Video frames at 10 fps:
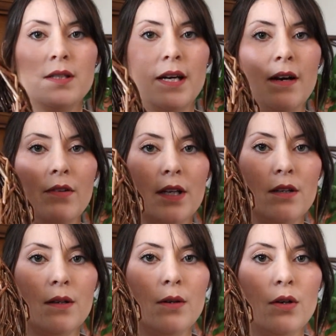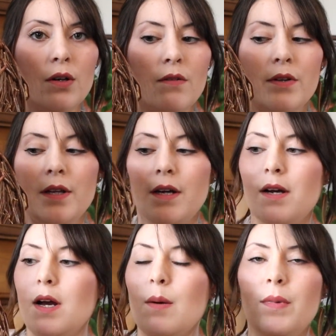I have like a hook over there,
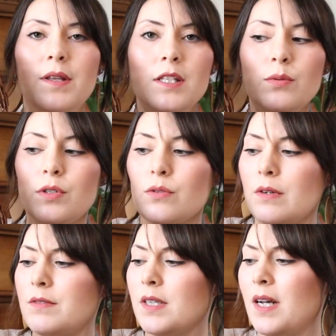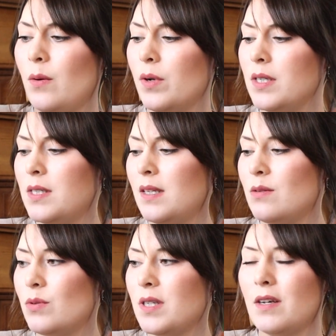but this was thrifted. I want to say
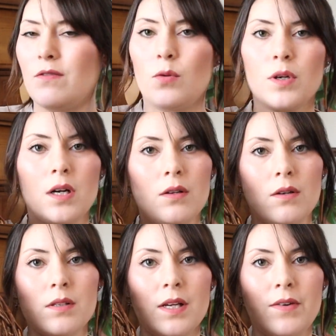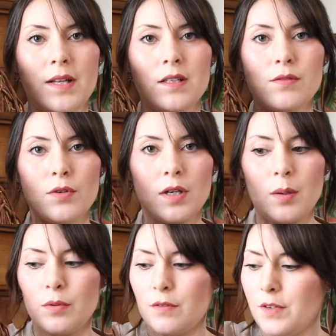this was like $4. I've had this for a
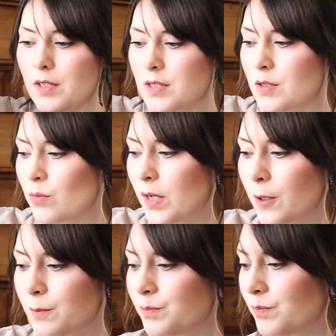couple of years as well.